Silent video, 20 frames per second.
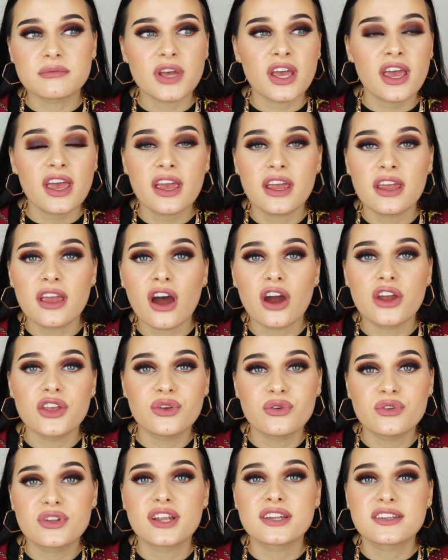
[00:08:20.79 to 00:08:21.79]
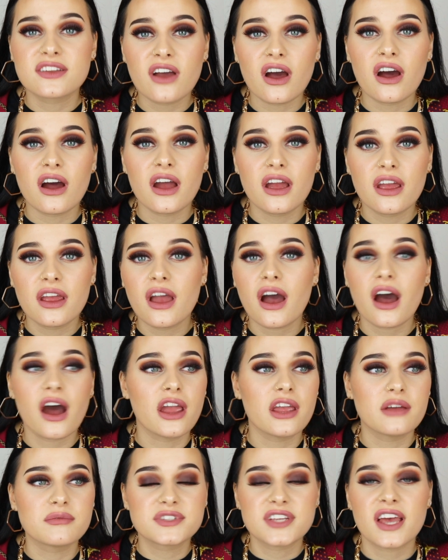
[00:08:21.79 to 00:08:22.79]
hey, are you that guy I
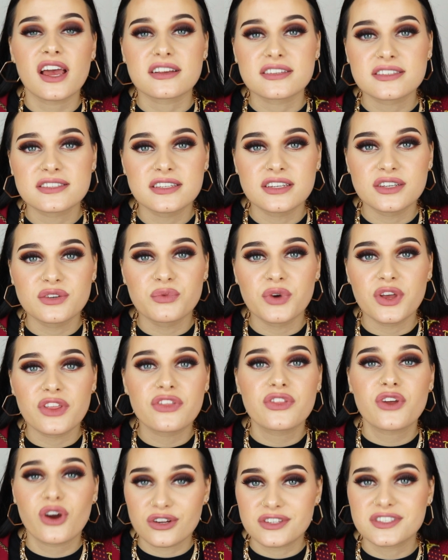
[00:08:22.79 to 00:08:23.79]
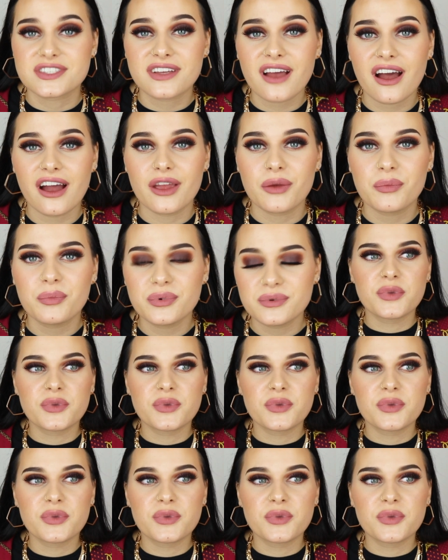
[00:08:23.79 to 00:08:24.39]
am texting with on Skype?